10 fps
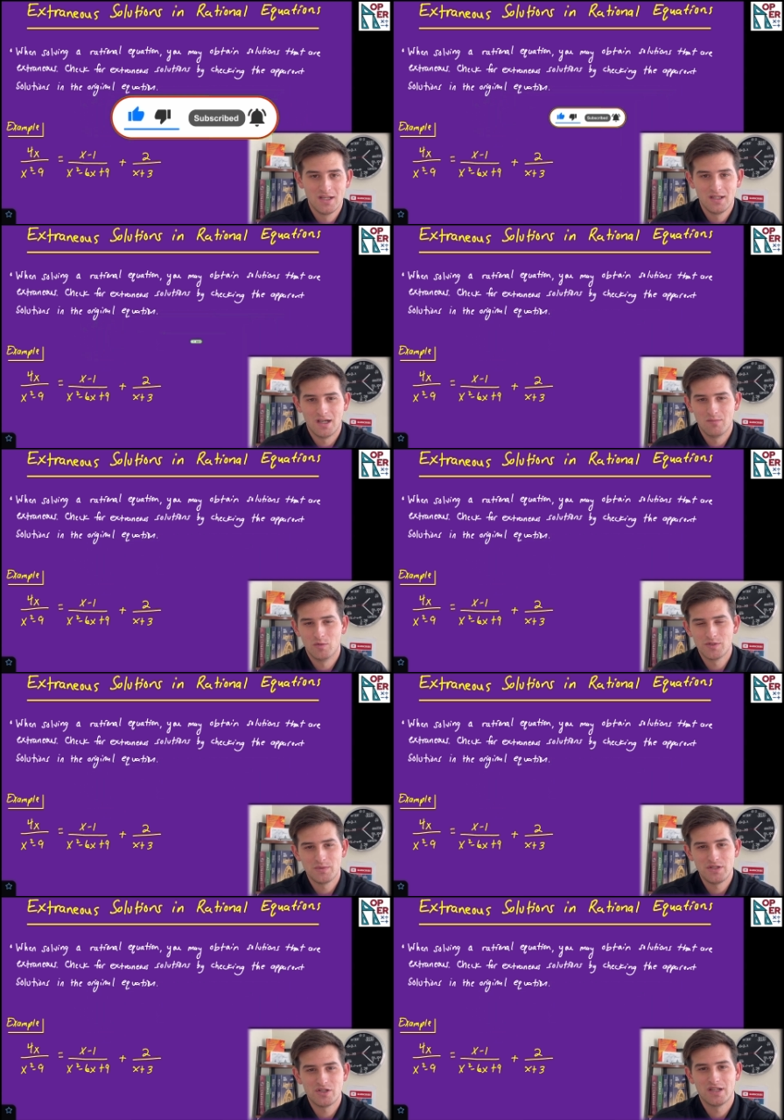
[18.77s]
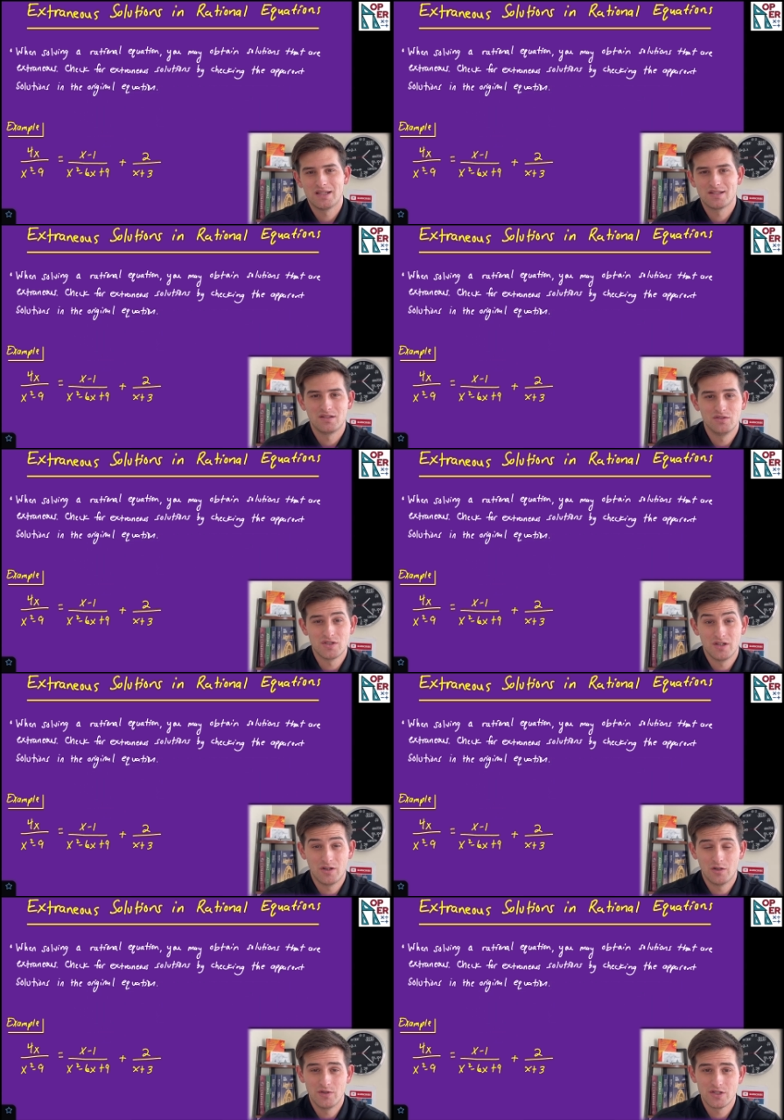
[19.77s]
uh, but once we check that solution in
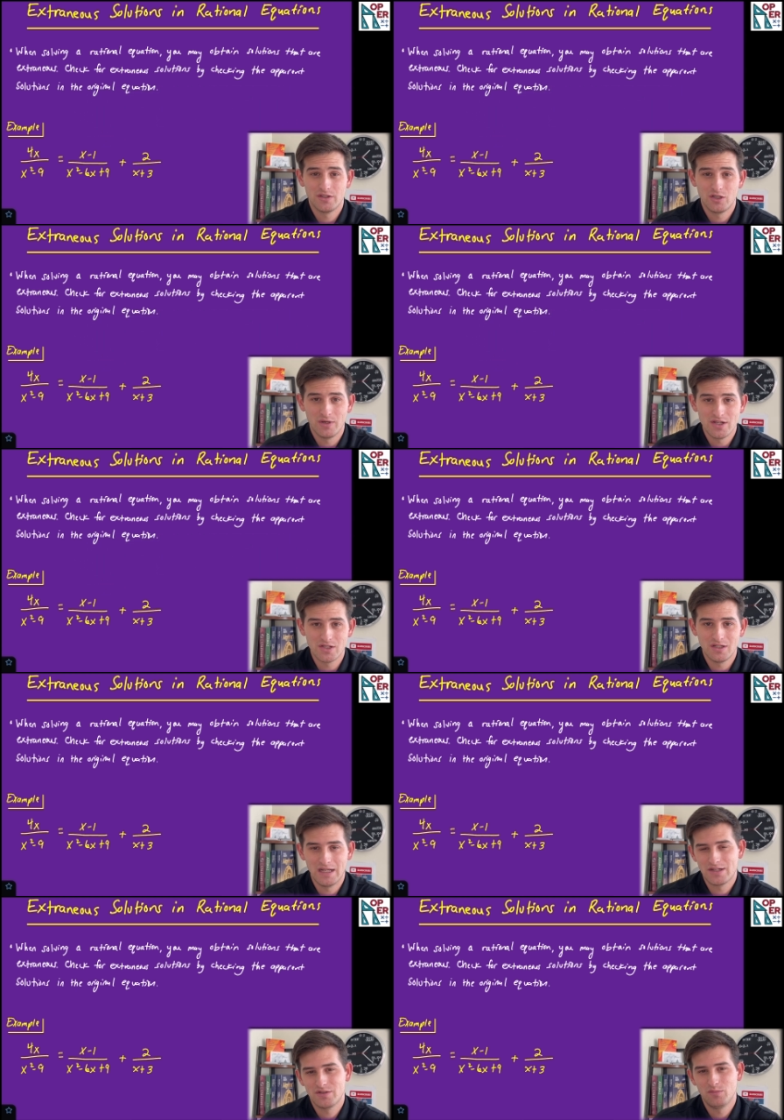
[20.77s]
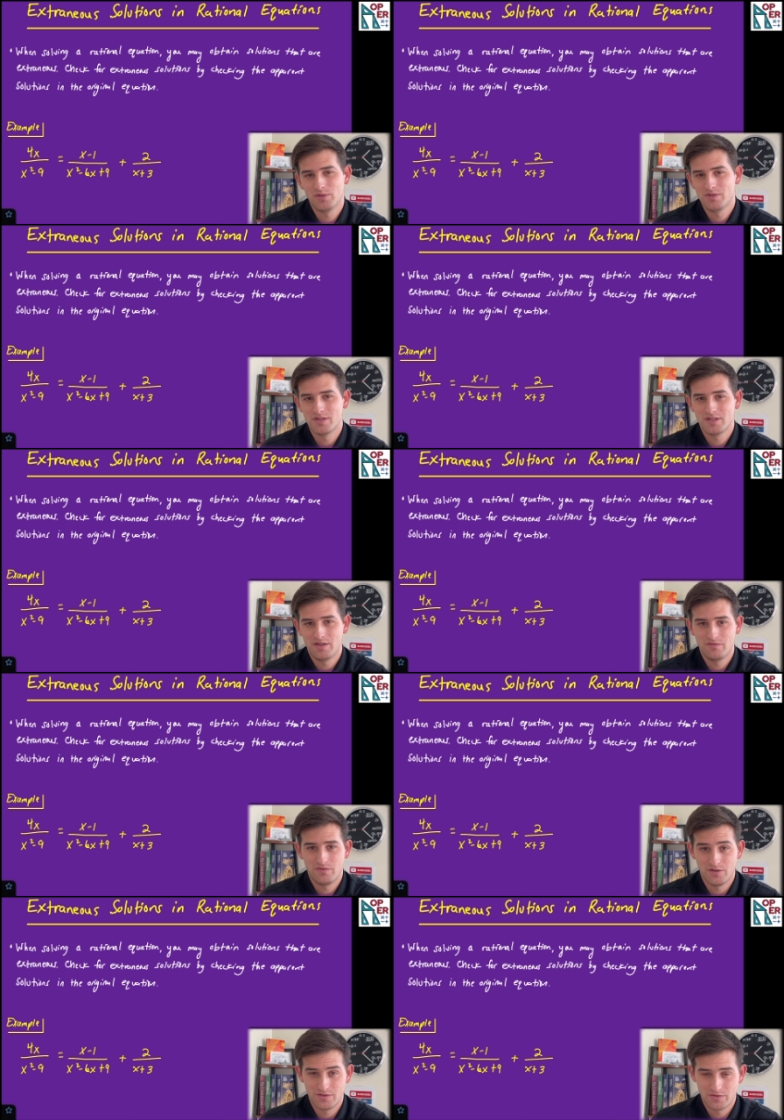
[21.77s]
our original equation, it actually produces a
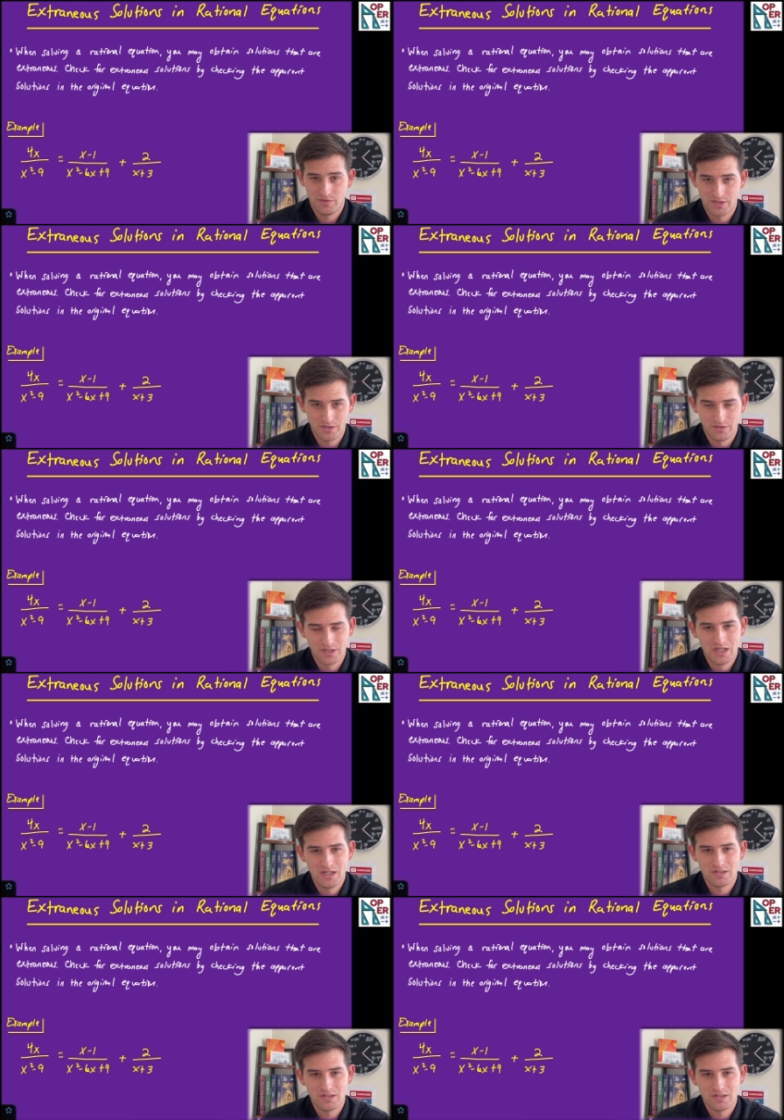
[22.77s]
false result.